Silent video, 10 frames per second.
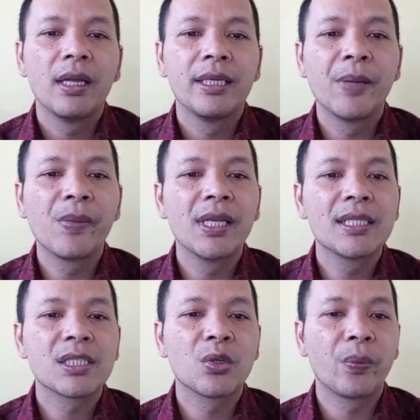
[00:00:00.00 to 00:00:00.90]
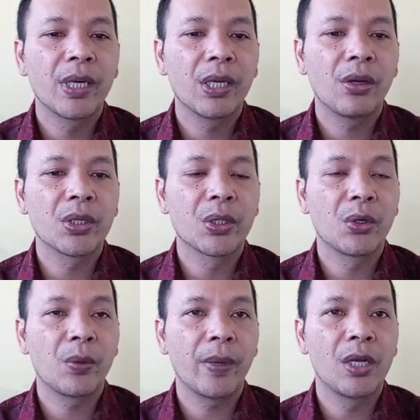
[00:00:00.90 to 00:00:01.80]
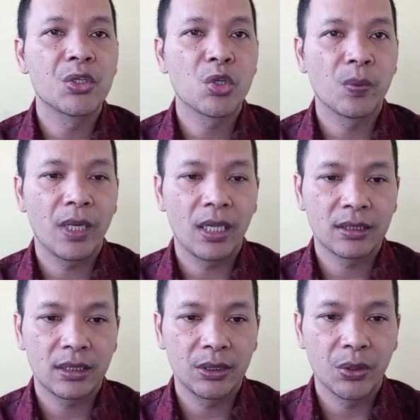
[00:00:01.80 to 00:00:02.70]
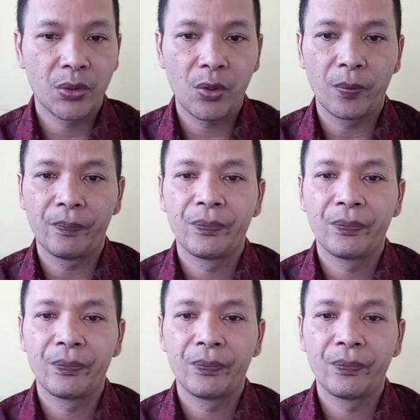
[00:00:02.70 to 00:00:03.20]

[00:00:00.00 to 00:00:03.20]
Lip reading: namely superior group and subaltern group.